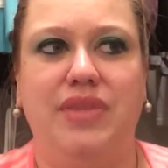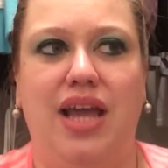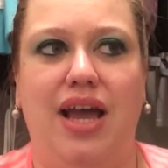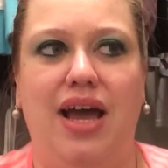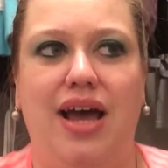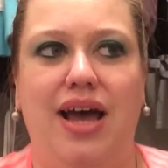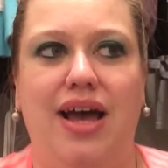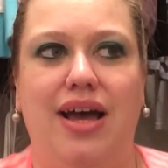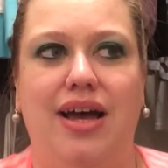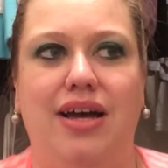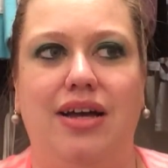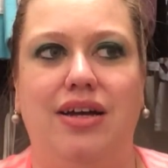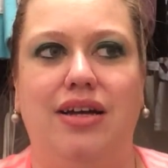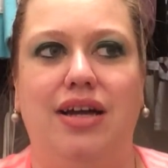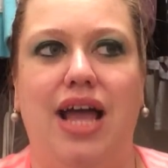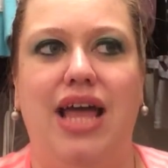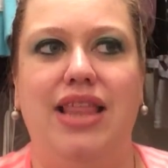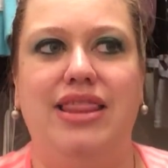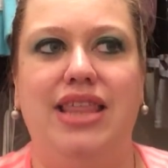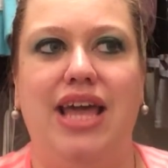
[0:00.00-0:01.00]

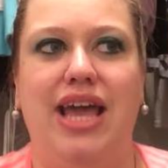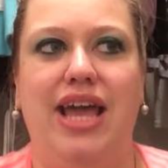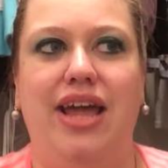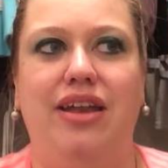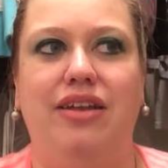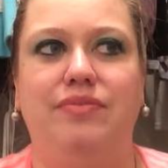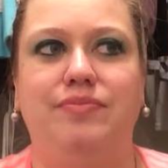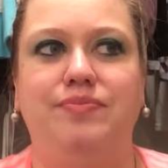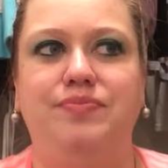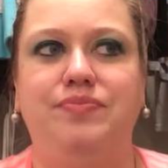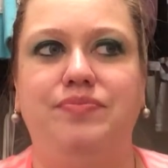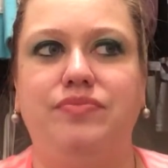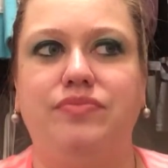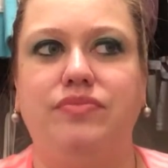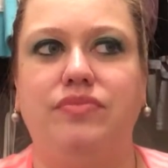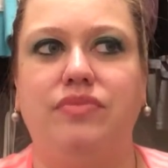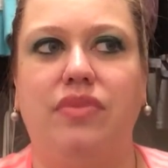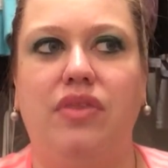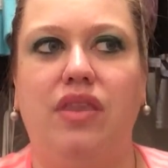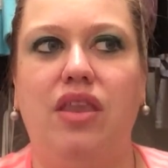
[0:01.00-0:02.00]
And then
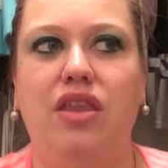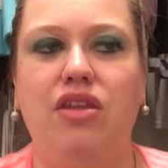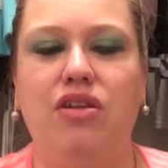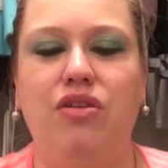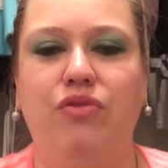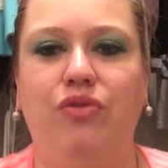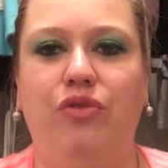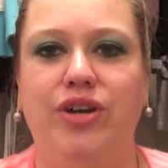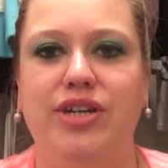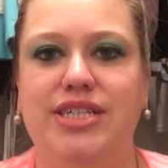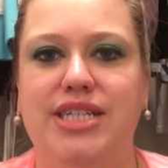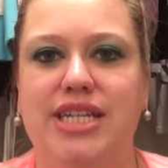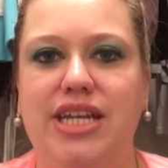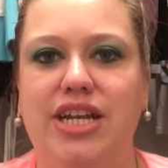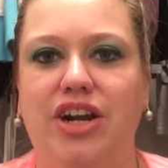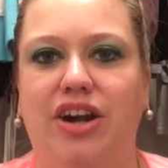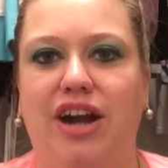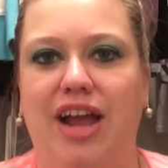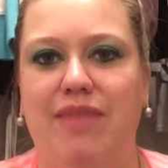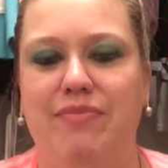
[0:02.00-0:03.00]
for
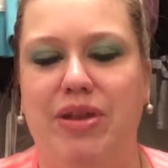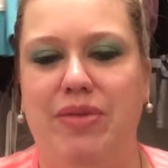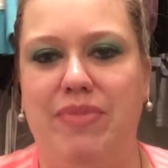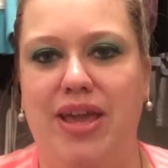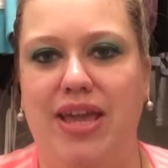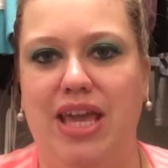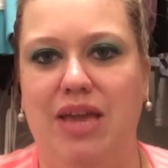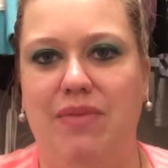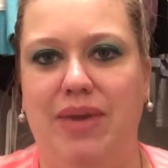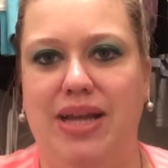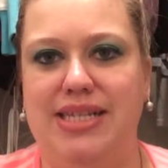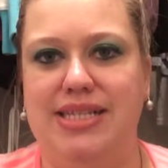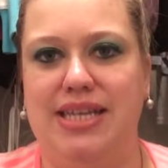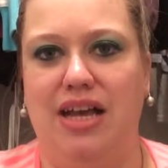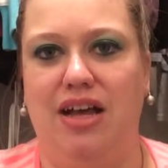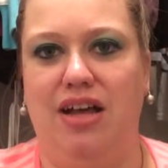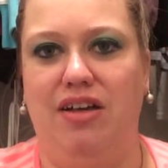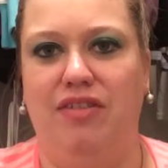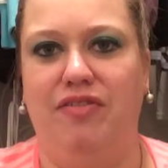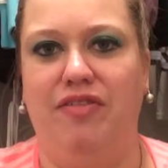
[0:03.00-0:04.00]
dinner, I've been making
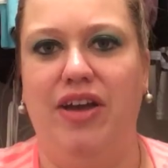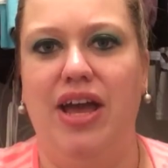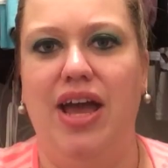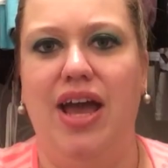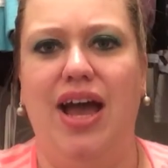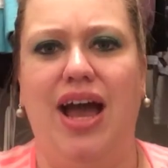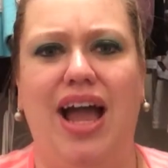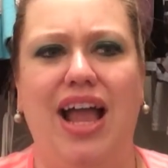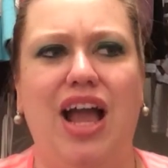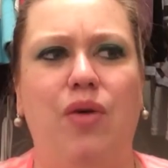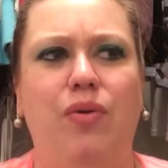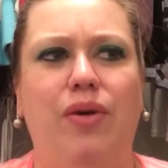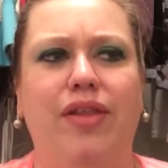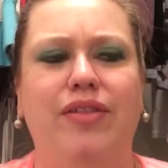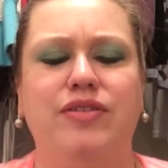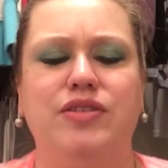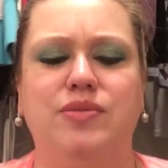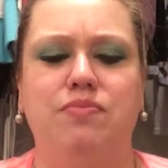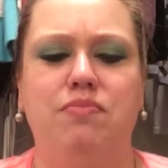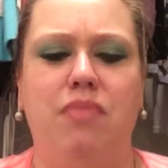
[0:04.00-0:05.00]
myself, I got one
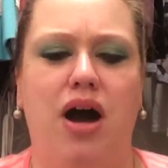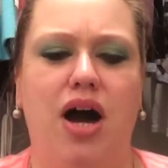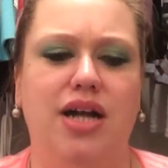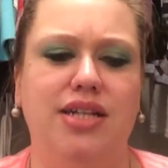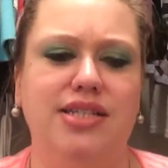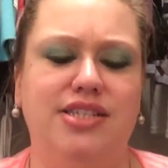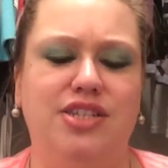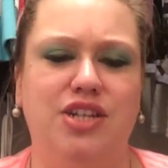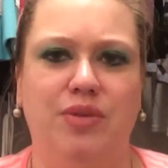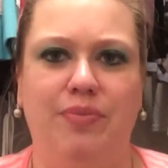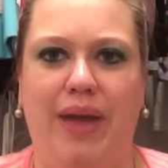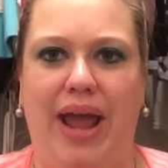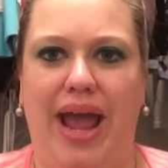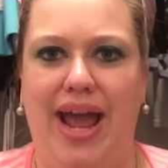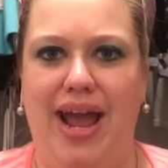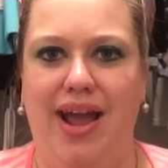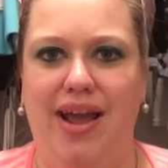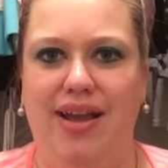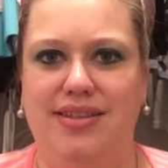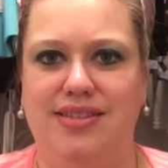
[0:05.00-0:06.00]
of those monster
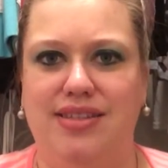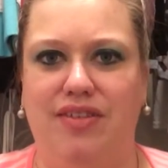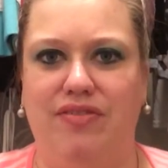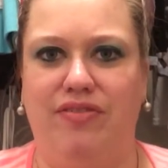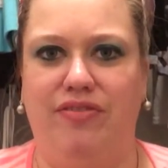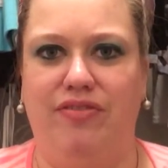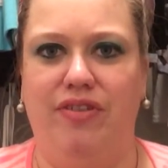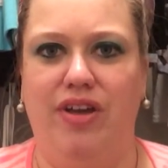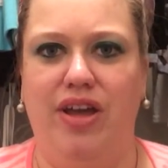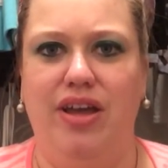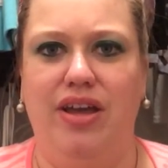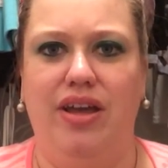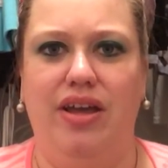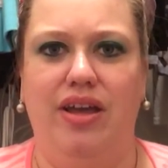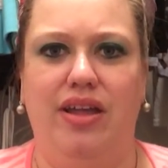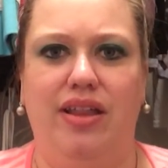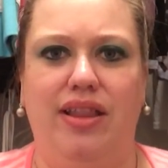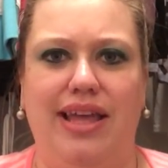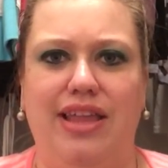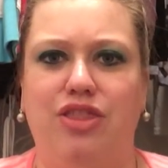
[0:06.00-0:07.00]
bags of
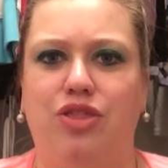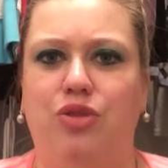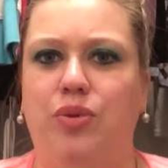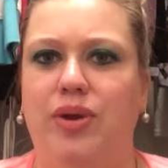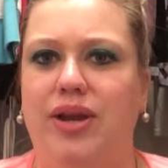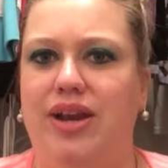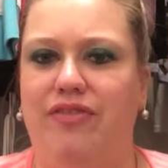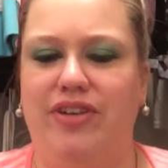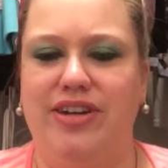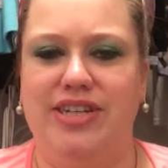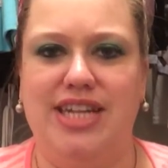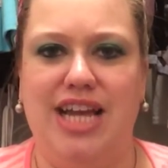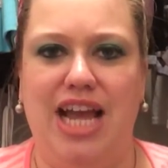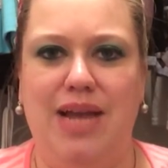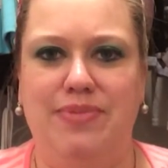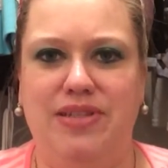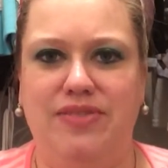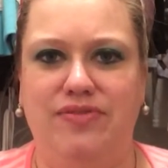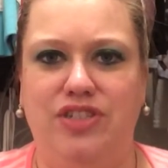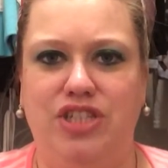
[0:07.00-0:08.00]
like 3 different
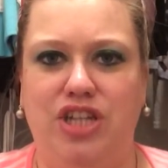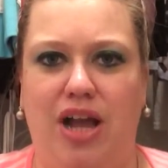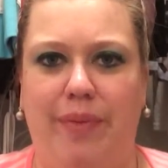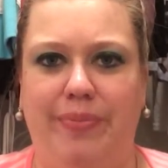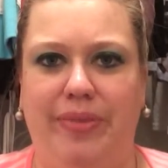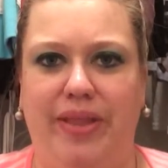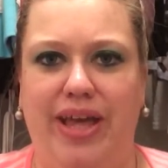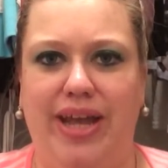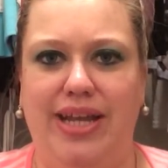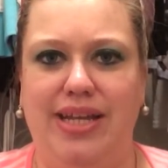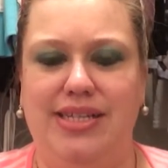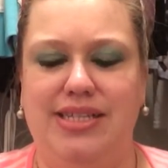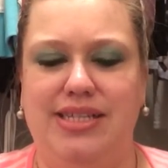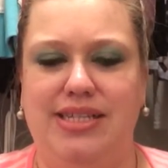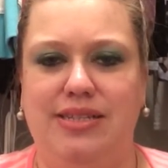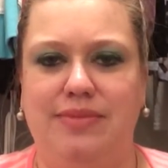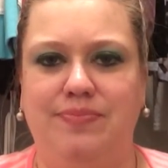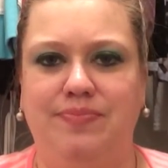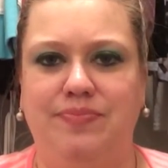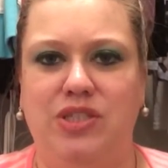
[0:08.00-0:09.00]
types of chopped
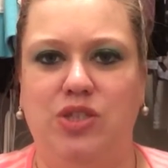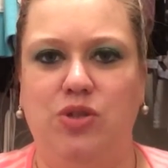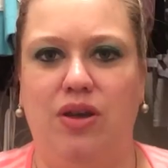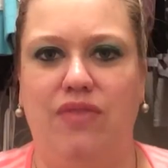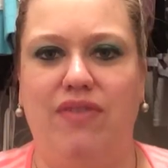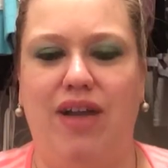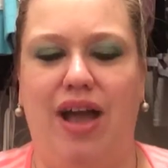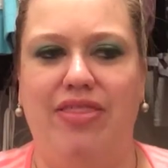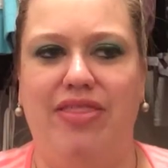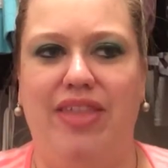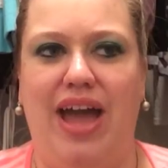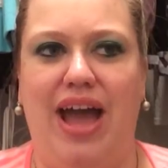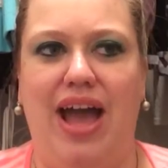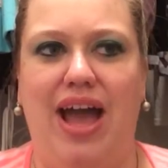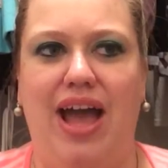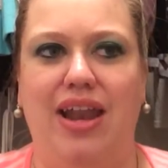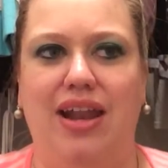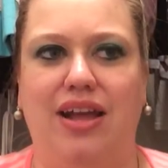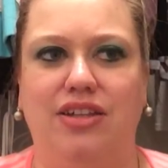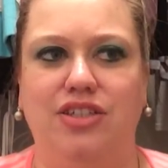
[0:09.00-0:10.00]
lettuce. So I've got
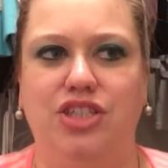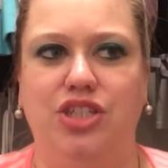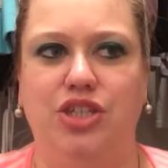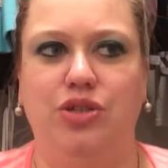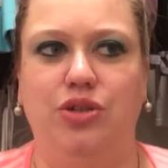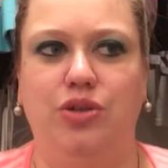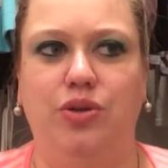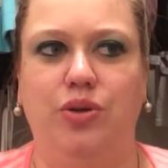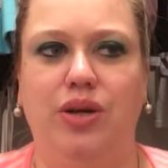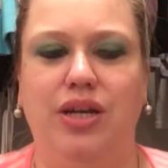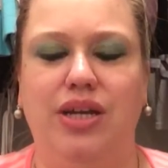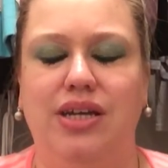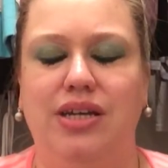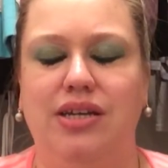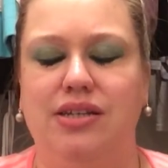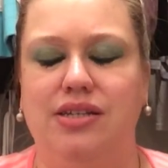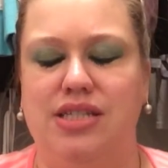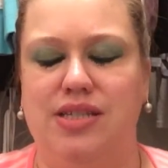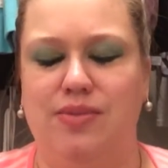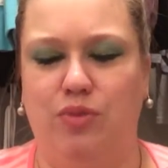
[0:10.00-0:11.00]
that, and I'll do
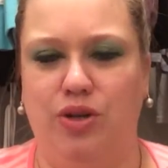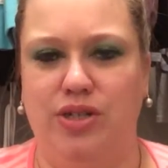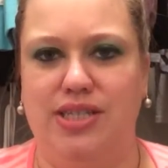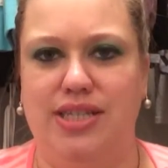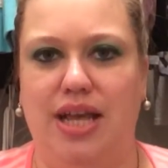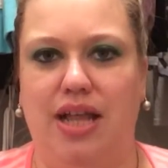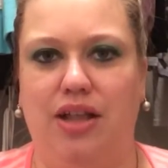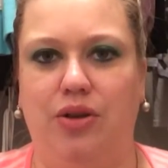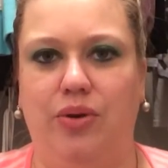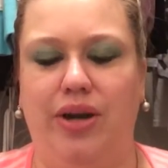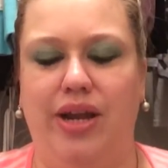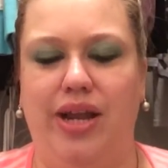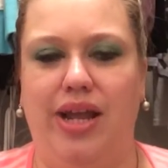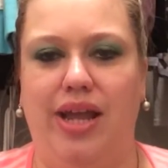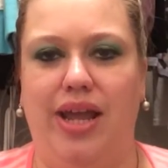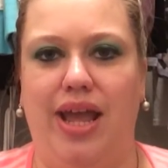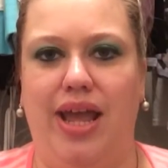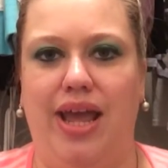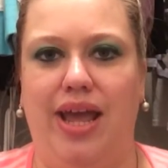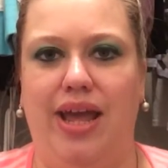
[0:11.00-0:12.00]
some more
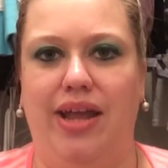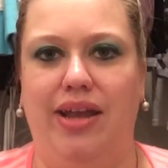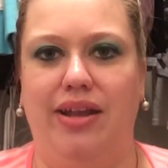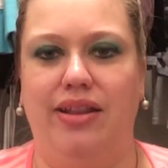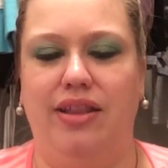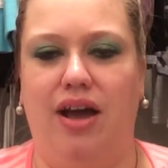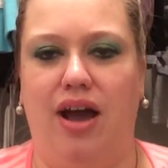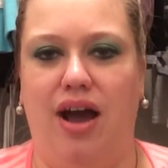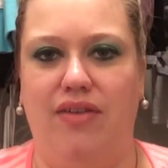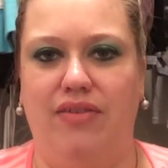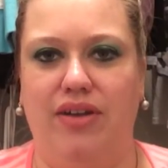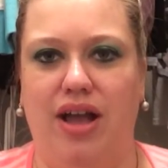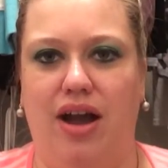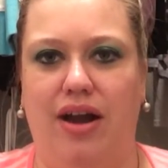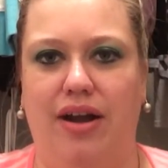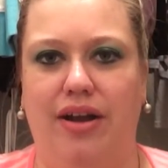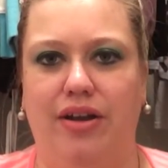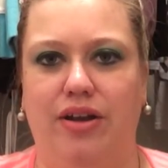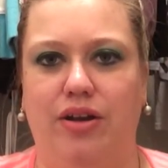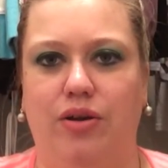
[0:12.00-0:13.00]
celery and
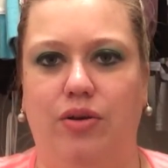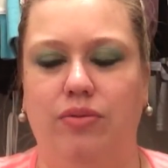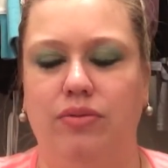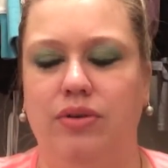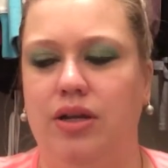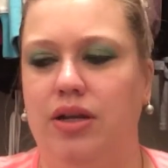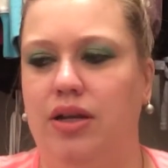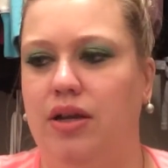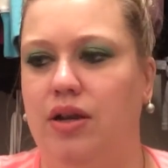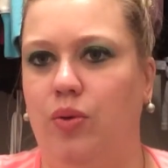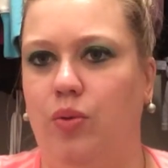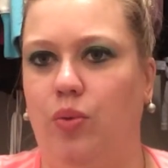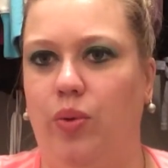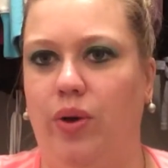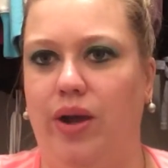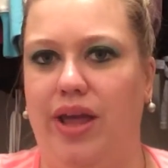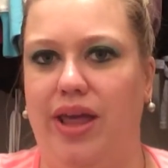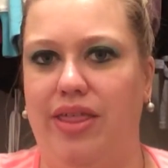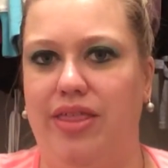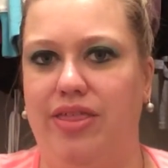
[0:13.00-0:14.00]
avocado
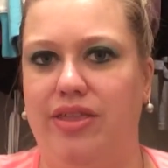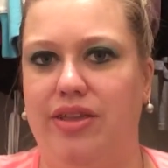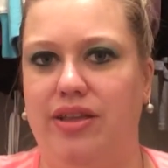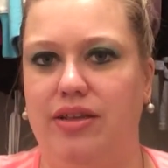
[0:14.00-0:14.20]
with,